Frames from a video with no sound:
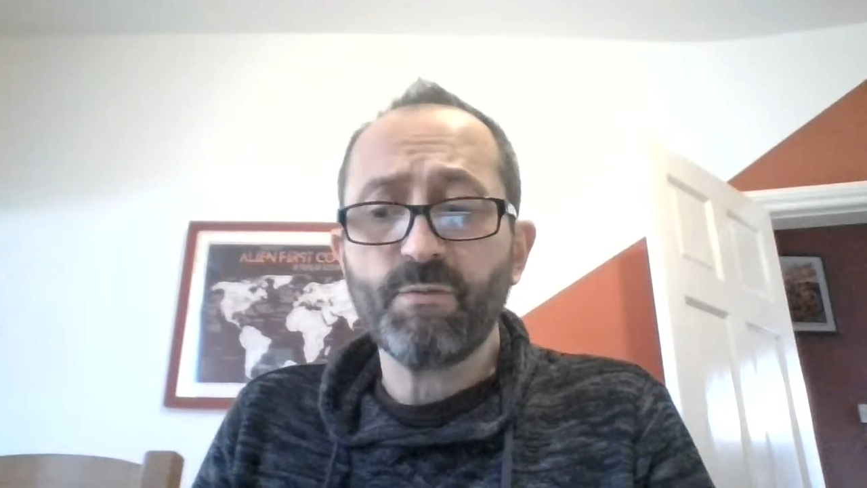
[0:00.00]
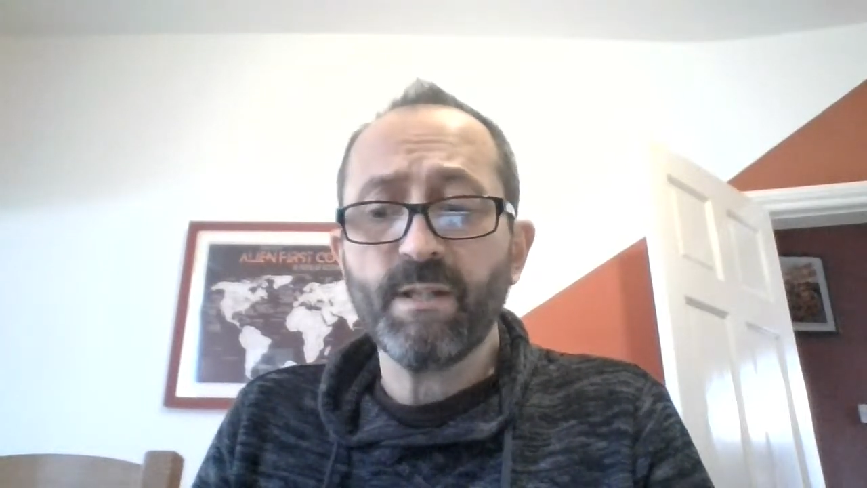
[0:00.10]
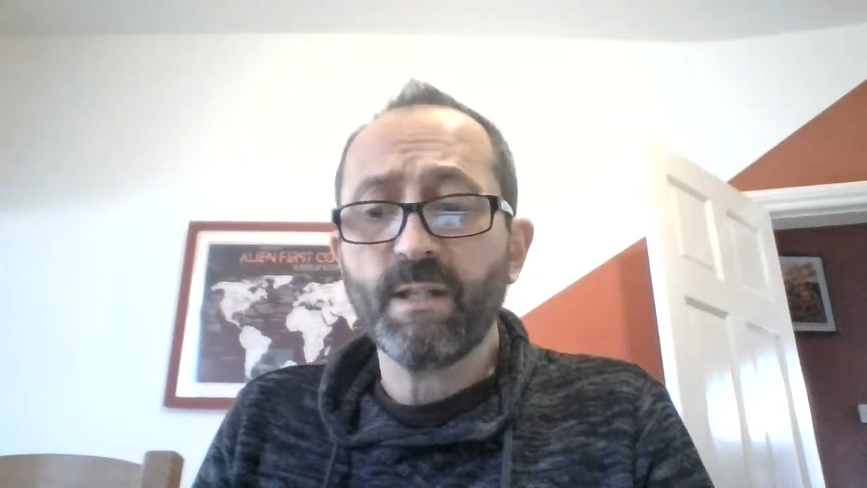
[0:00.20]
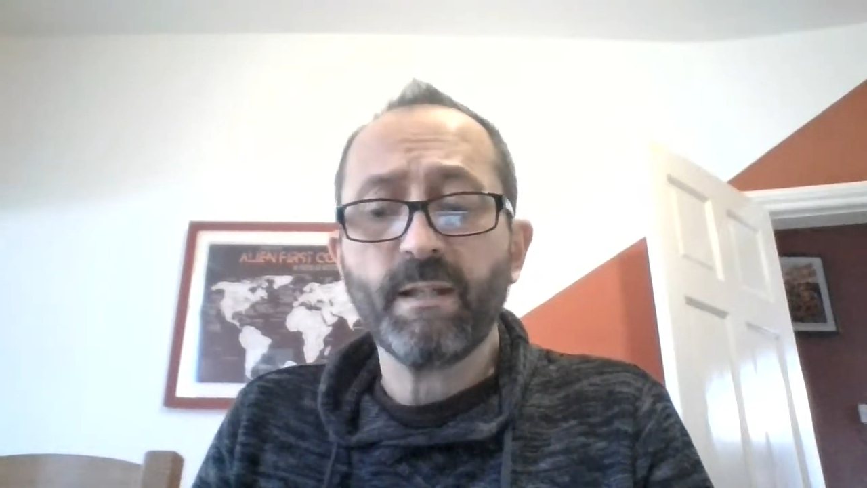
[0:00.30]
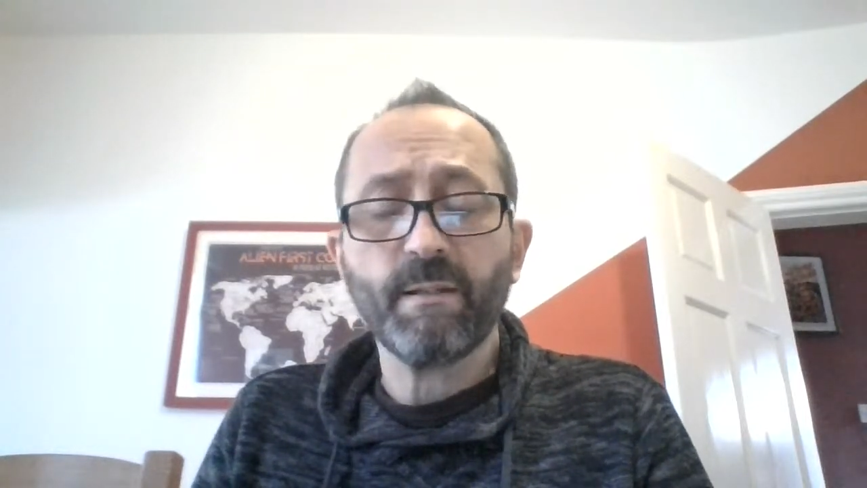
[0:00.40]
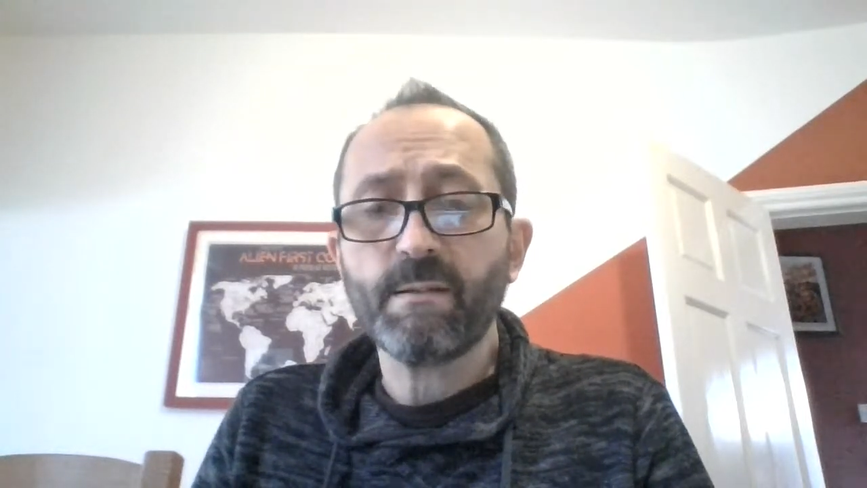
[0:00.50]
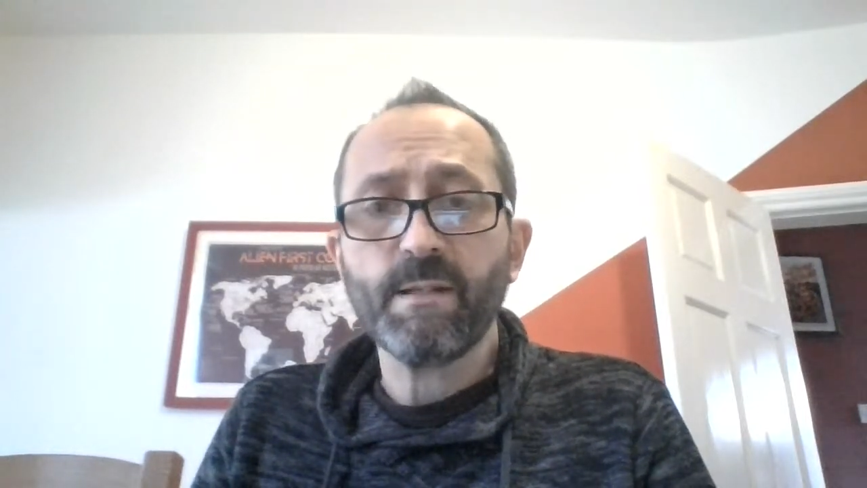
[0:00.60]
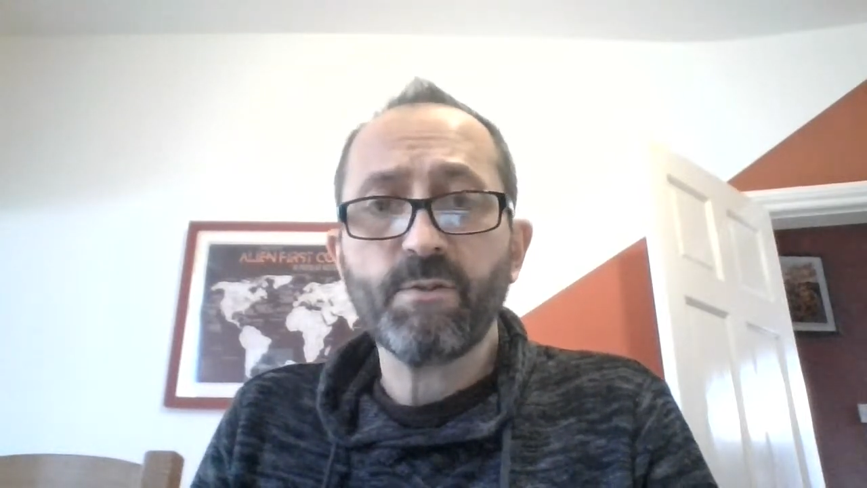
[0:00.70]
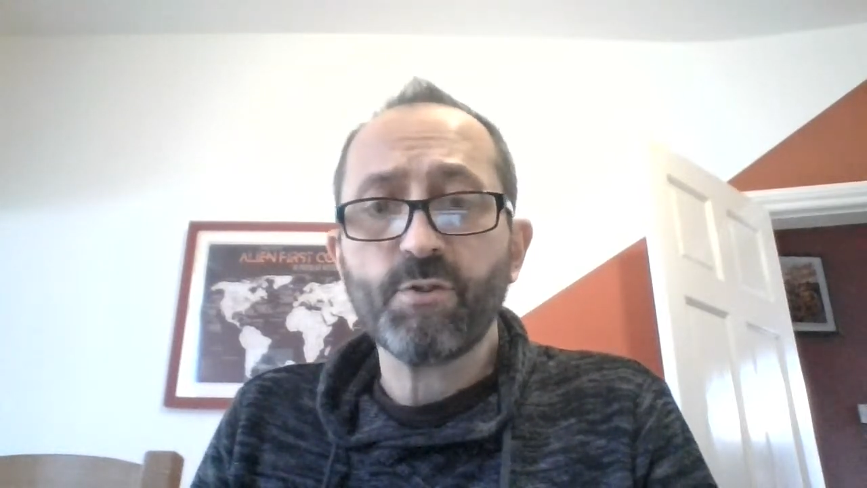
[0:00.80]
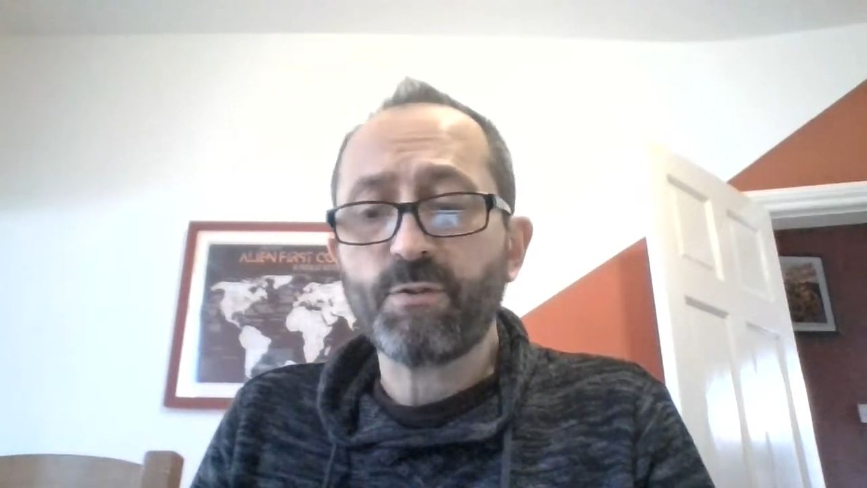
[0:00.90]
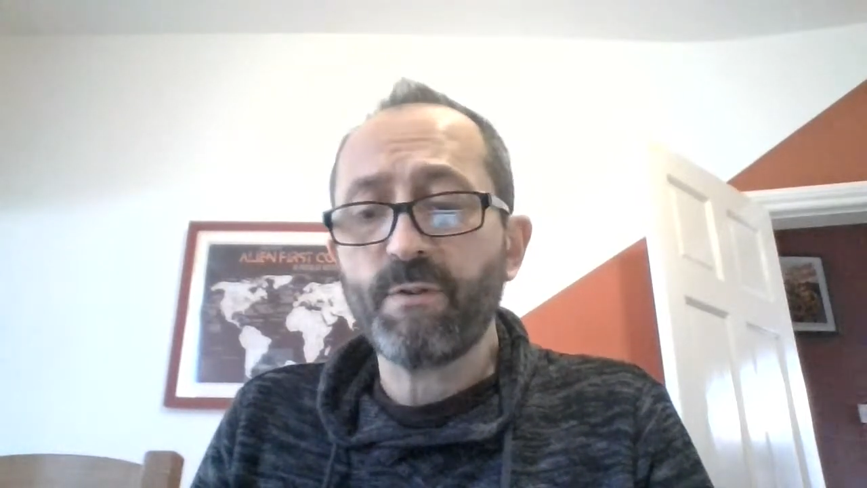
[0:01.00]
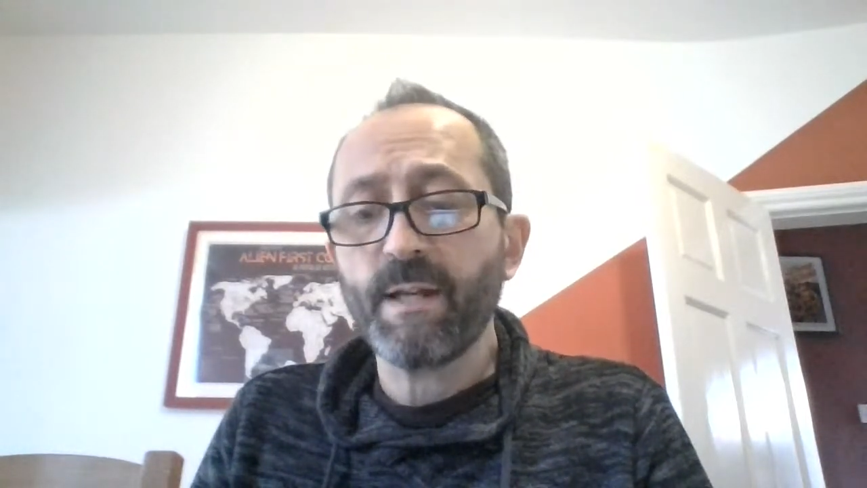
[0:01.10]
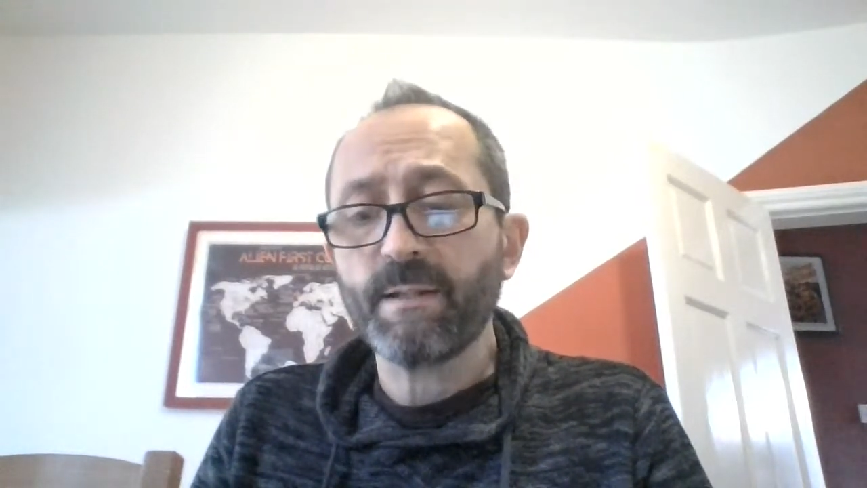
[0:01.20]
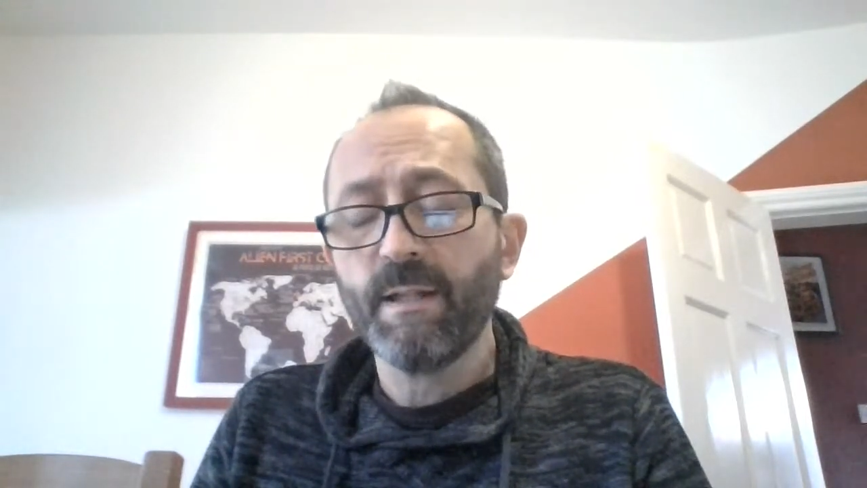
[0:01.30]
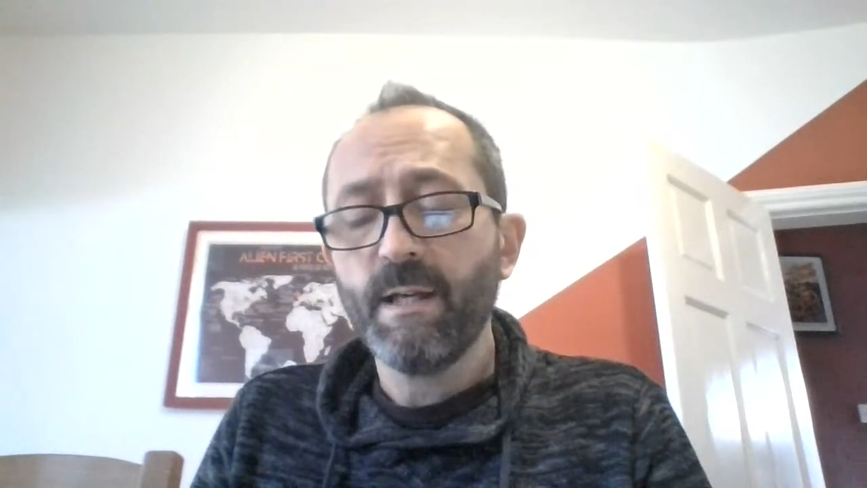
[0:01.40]
ridiculous. He's just
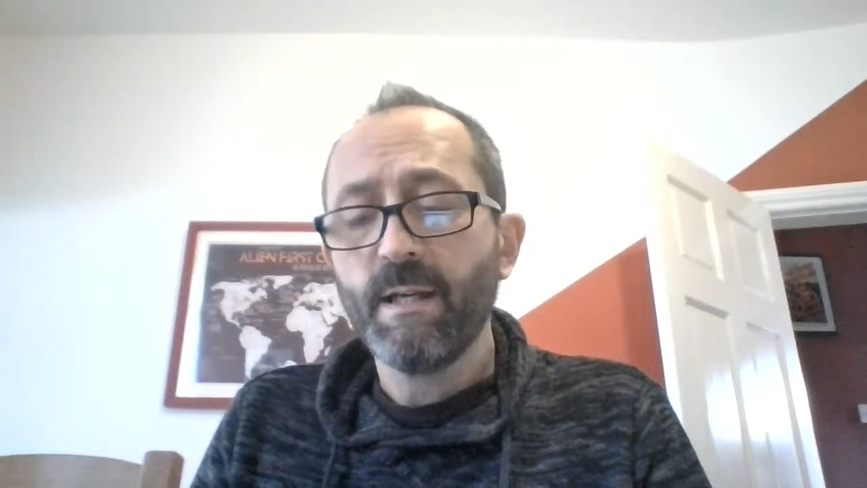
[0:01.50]
great.